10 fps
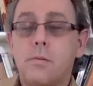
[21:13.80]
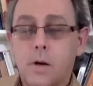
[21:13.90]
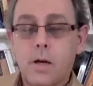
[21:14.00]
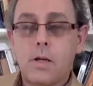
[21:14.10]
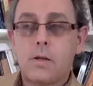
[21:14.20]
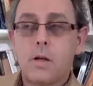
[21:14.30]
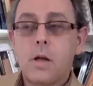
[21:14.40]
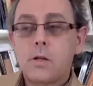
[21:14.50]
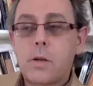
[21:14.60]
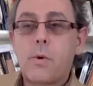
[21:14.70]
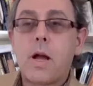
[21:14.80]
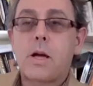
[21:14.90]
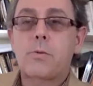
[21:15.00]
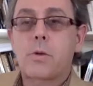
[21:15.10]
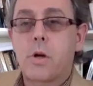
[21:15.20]
right? Someone
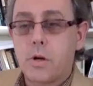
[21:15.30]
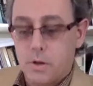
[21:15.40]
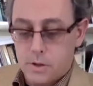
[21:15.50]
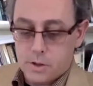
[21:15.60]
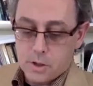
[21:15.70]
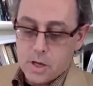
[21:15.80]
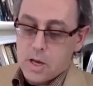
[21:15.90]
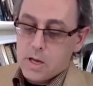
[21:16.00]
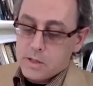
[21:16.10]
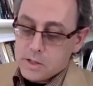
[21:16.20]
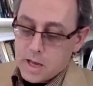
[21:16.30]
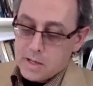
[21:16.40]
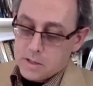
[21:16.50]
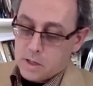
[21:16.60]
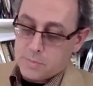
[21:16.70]
acts with courage,
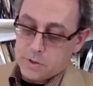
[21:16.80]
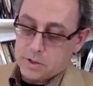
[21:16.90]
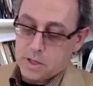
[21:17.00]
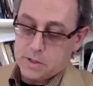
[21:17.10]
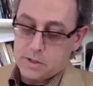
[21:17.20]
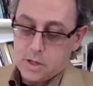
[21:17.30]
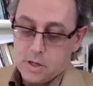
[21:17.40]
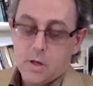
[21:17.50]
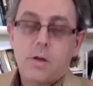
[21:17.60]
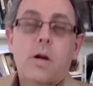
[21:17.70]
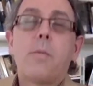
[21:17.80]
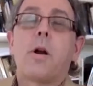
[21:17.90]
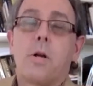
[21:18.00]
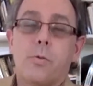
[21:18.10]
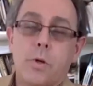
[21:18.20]
stands up and says, come
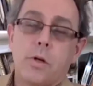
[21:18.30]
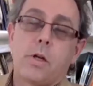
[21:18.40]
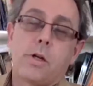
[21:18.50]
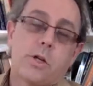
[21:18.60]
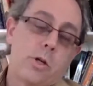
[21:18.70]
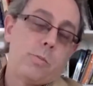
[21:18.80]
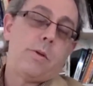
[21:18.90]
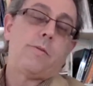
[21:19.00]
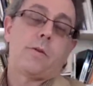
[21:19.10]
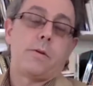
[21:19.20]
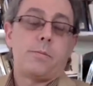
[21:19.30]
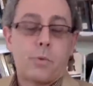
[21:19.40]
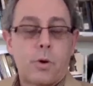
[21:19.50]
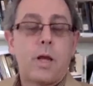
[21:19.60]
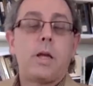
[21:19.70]
on, are you really going to shoot me for
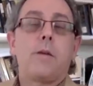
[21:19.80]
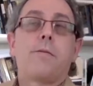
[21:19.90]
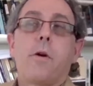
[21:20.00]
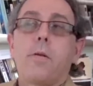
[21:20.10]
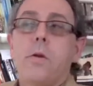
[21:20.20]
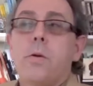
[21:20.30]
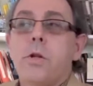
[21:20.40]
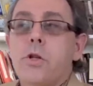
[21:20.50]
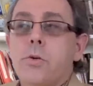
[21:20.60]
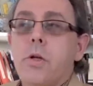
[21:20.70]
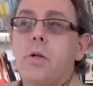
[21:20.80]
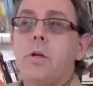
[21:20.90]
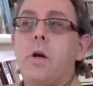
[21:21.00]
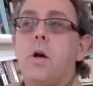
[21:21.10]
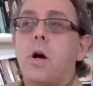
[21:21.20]
praying in front of you in the street?
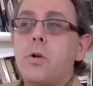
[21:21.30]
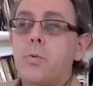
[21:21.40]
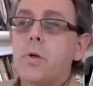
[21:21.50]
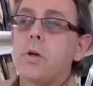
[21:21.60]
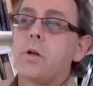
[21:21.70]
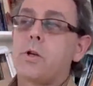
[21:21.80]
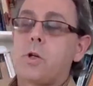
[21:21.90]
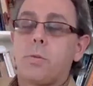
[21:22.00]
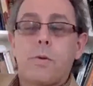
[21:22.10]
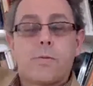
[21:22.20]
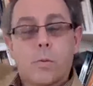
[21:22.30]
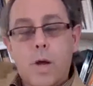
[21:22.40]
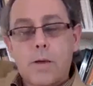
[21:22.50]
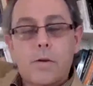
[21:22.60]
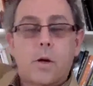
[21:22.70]
Are you really going to shoot me for
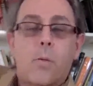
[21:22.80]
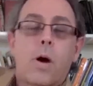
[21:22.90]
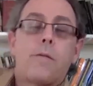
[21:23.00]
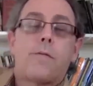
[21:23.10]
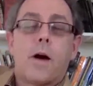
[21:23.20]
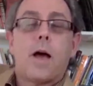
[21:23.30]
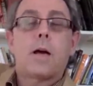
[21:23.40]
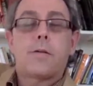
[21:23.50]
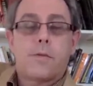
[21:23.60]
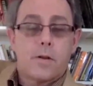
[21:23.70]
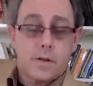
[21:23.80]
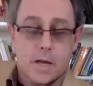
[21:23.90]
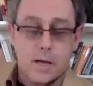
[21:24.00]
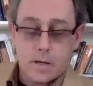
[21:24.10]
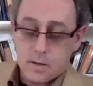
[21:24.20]
waving a white flag in front of the
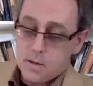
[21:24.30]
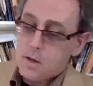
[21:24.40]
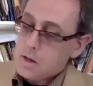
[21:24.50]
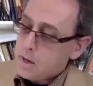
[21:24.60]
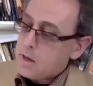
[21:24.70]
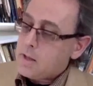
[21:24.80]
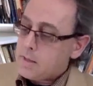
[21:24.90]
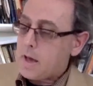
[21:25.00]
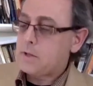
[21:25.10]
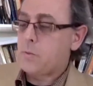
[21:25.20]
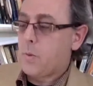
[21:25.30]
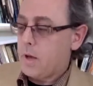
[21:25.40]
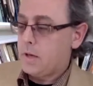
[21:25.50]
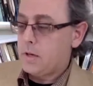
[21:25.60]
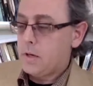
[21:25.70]
tank? That's
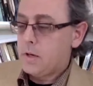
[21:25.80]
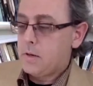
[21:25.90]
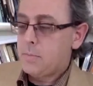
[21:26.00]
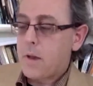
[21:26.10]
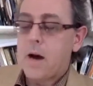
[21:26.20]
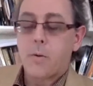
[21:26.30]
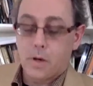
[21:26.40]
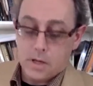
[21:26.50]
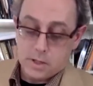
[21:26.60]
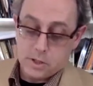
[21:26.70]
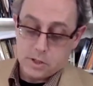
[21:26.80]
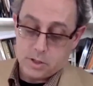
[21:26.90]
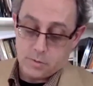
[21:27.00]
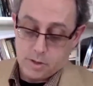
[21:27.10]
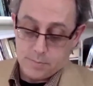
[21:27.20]
when power can
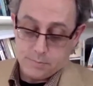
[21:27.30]
disintegrate.